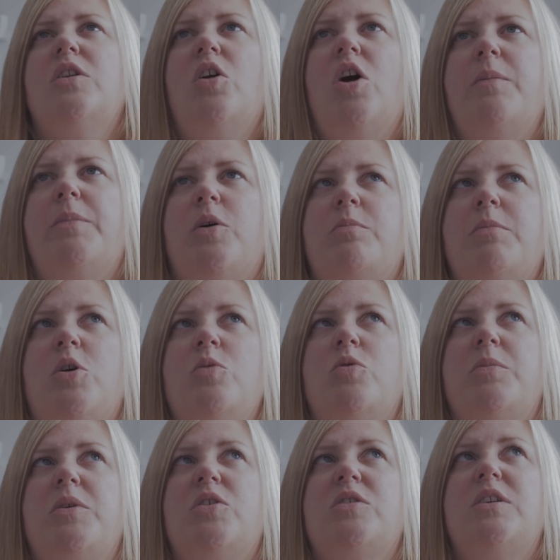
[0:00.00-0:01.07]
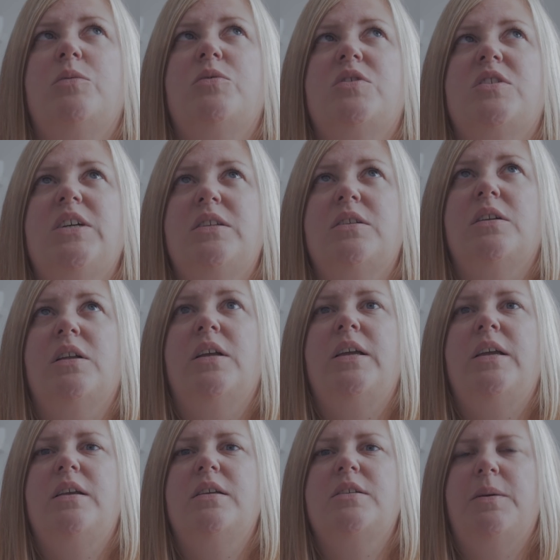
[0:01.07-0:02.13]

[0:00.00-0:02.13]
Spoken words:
light bulb moment because it was suddenly